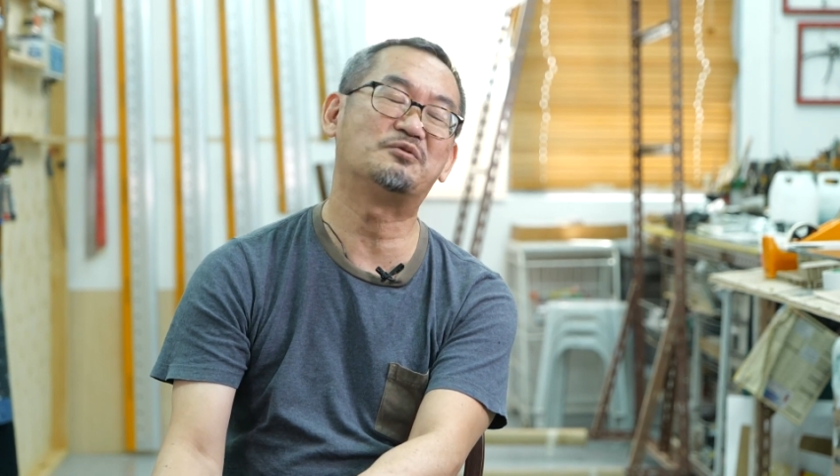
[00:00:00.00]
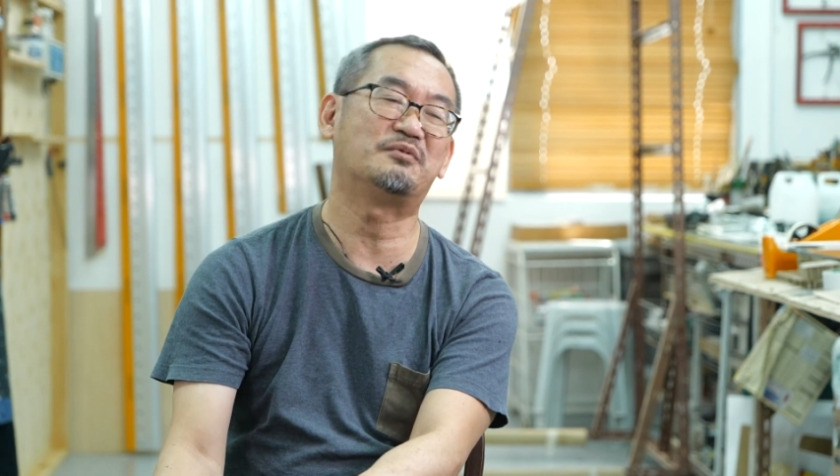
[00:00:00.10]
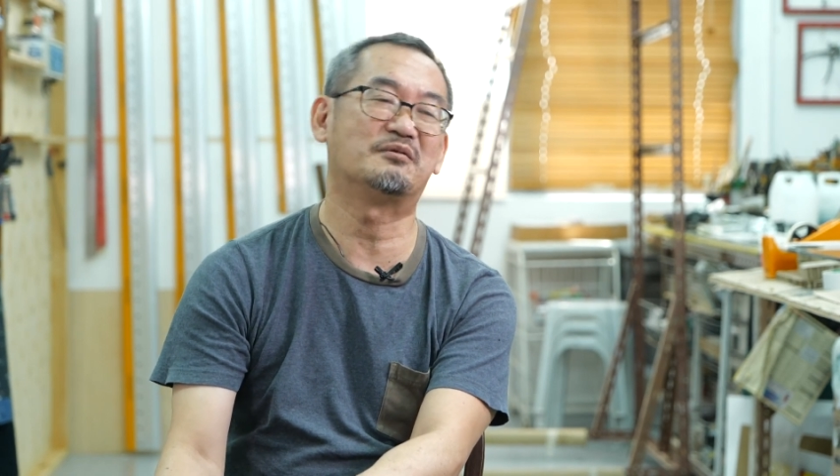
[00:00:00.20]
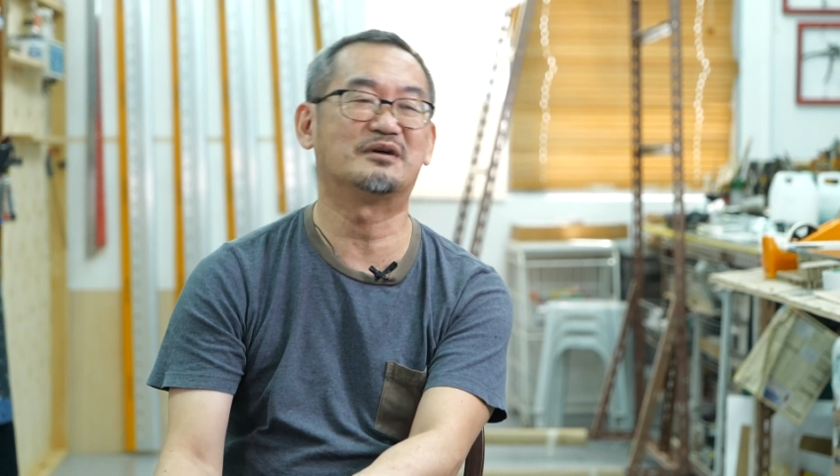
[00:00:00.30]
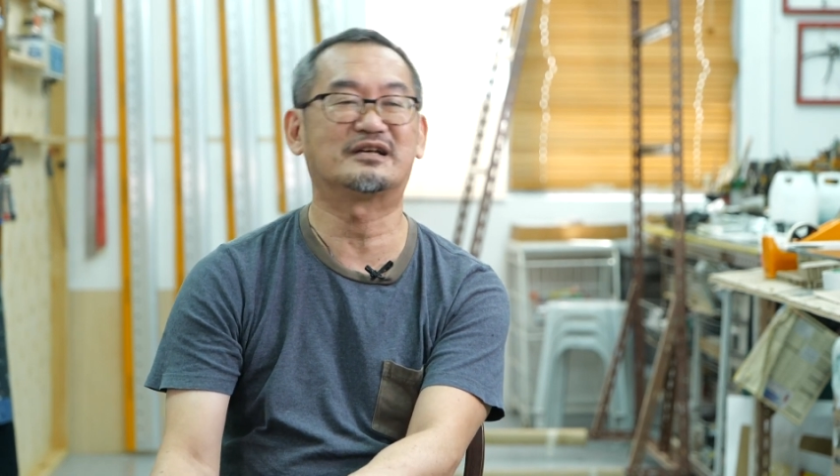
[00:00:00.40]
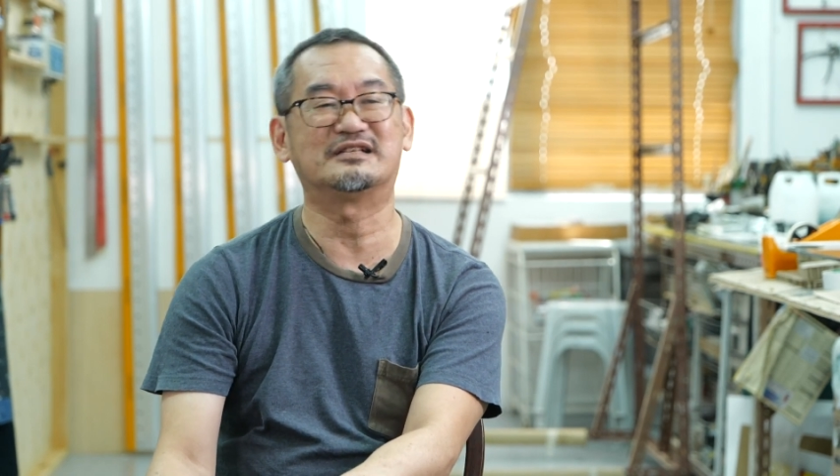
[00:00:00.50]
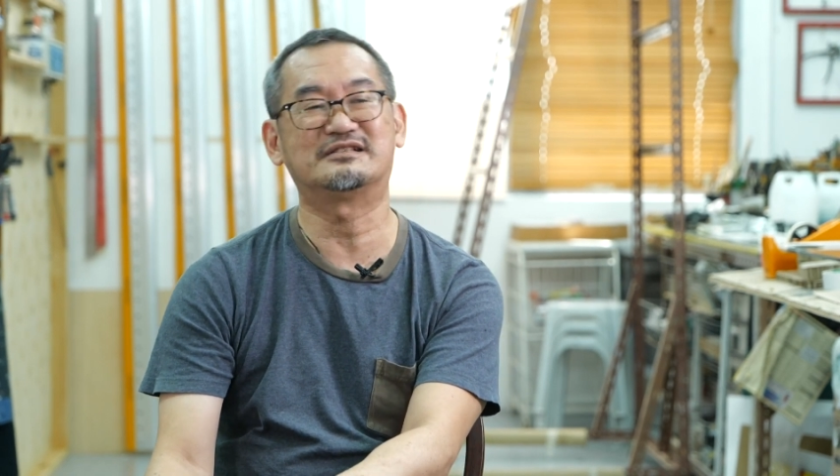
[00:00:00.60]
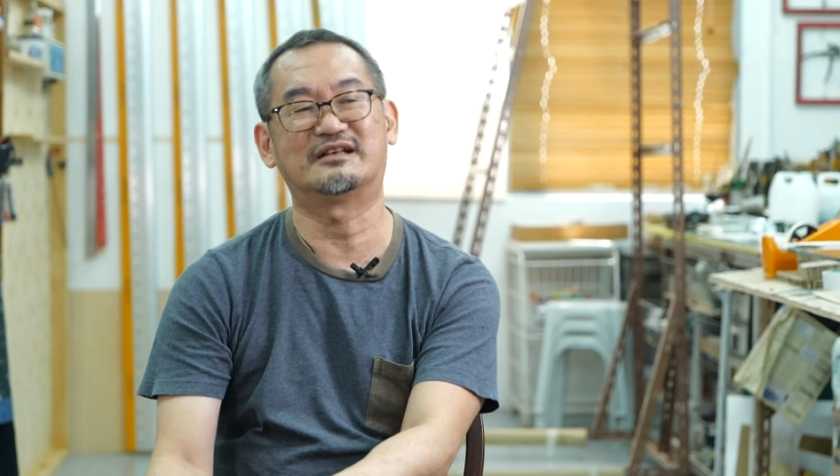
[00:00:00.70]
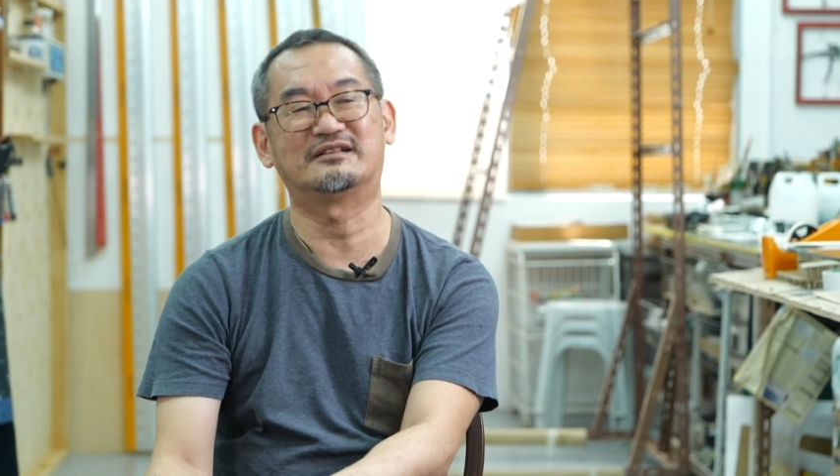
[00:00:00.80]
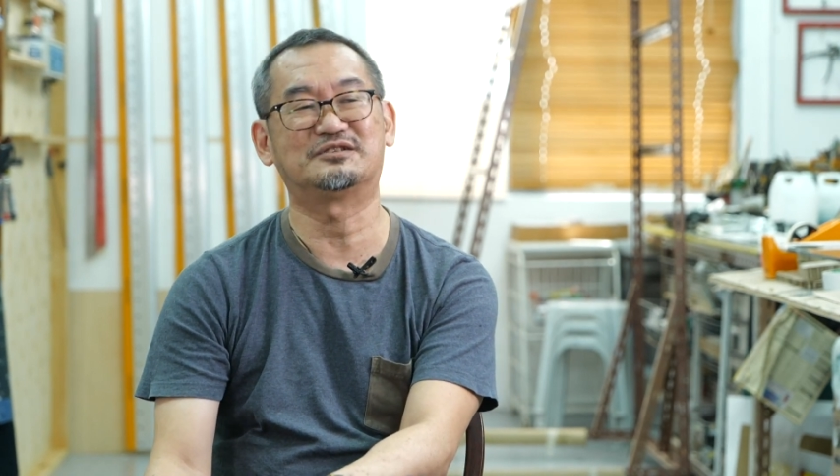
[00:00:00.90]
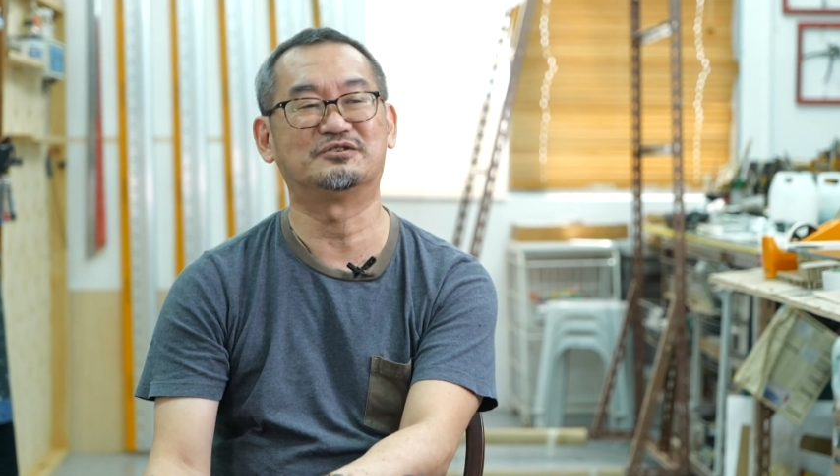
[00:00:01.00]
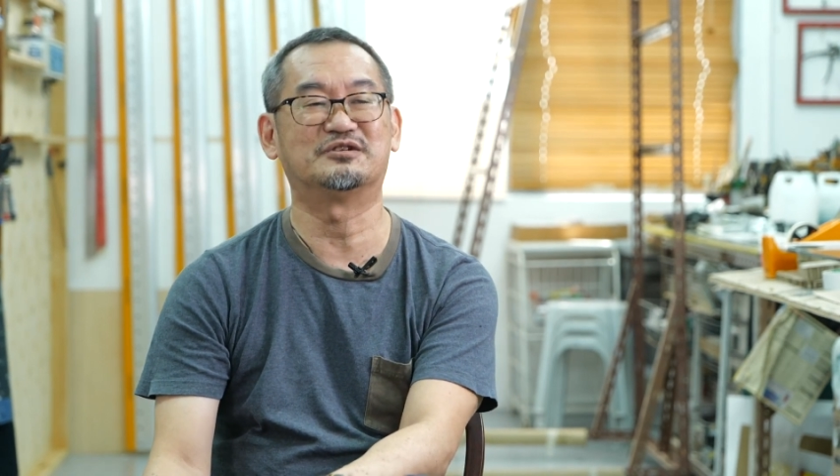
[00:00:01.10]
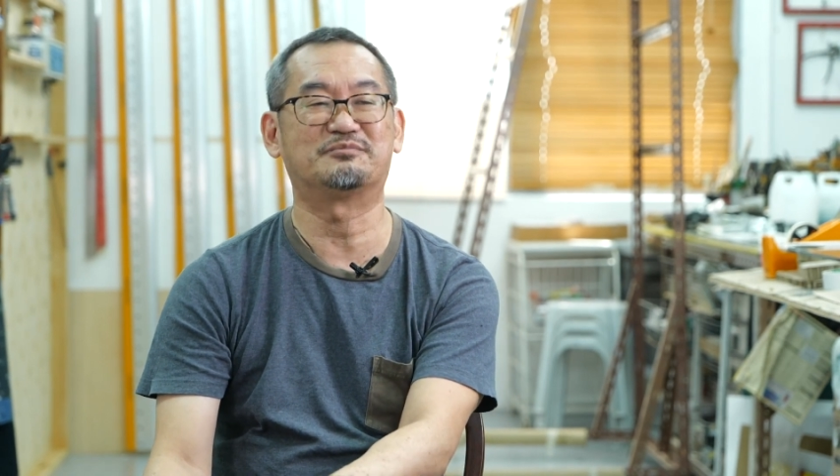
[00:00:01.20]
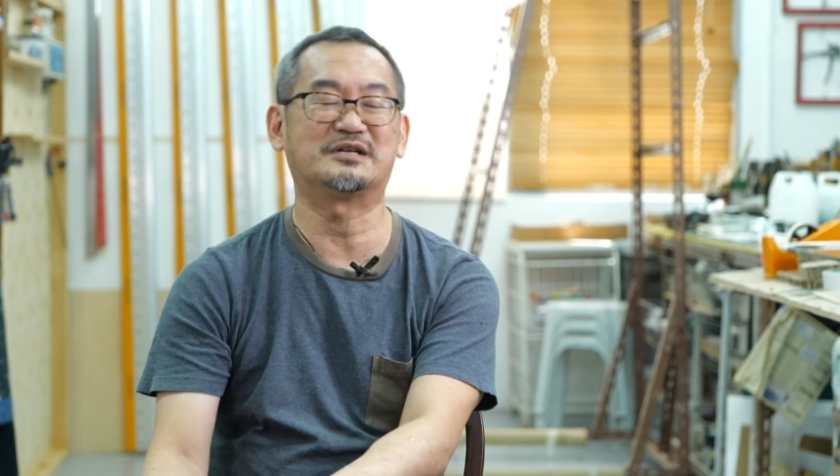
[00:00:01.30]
no problem, I can sell it to you.